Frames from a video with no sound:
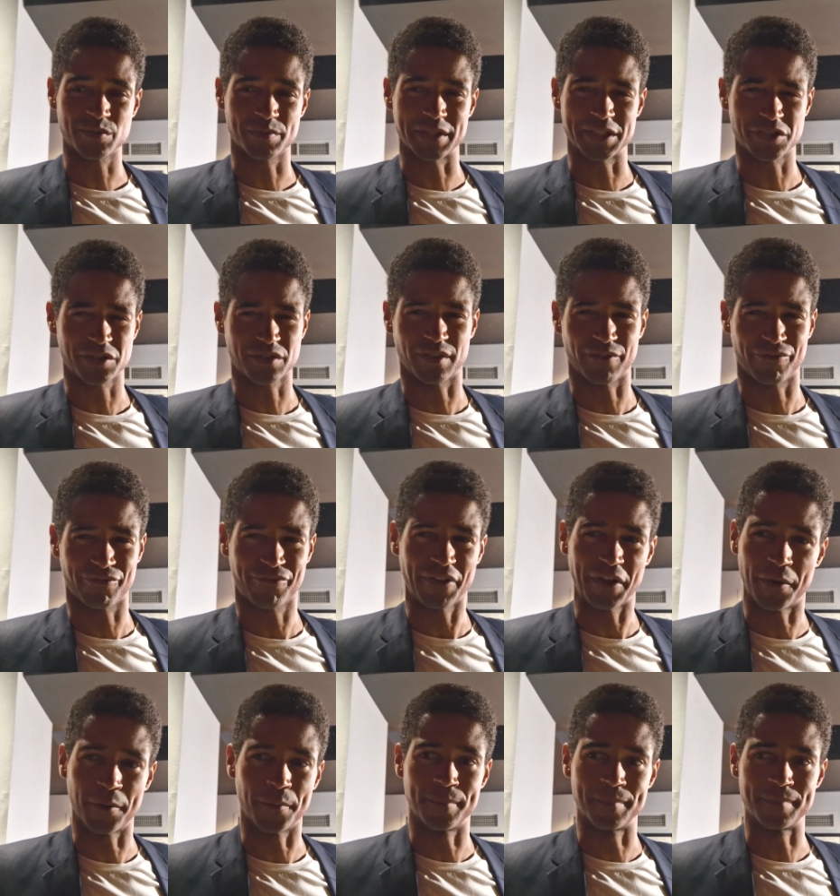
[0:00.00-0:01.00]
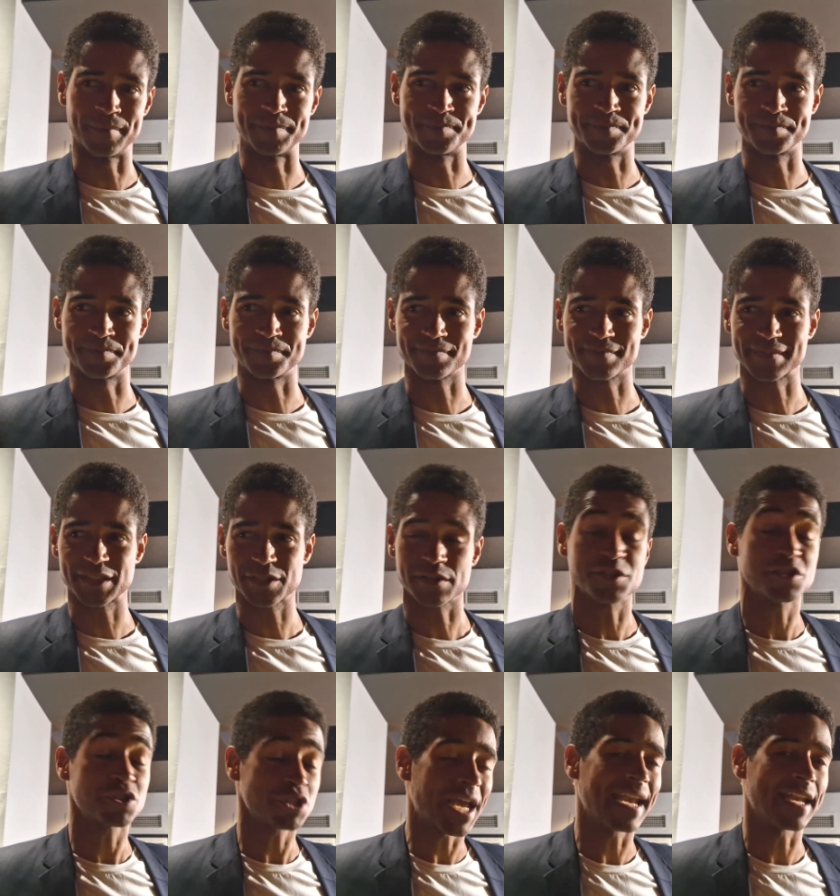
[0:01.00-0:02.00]
which the film
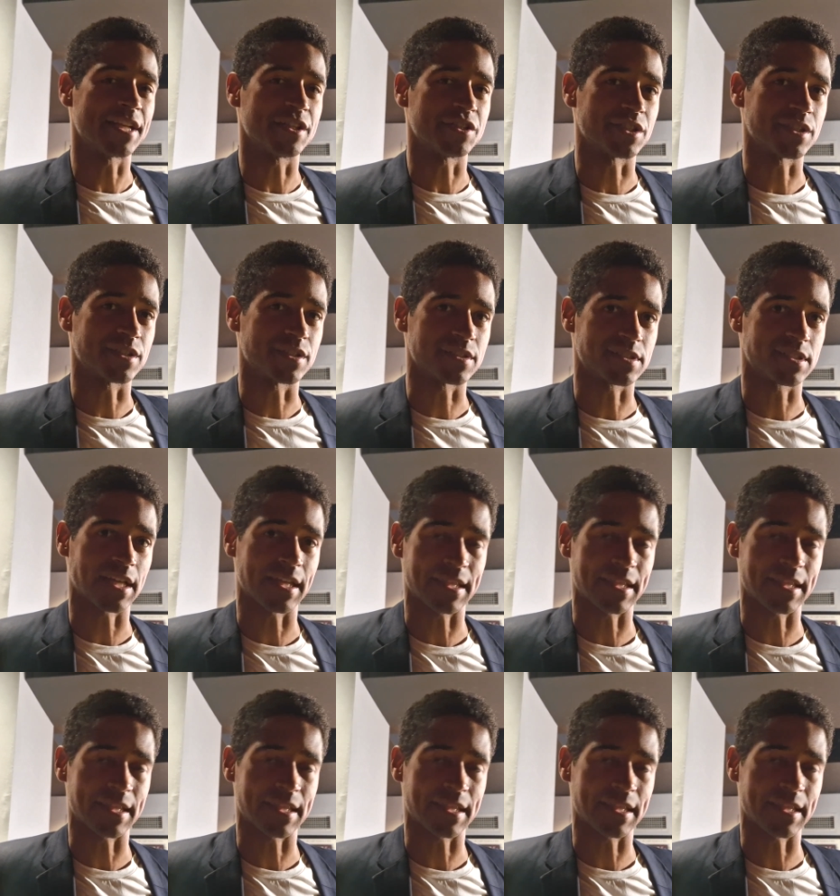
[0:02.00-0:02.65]
challenges,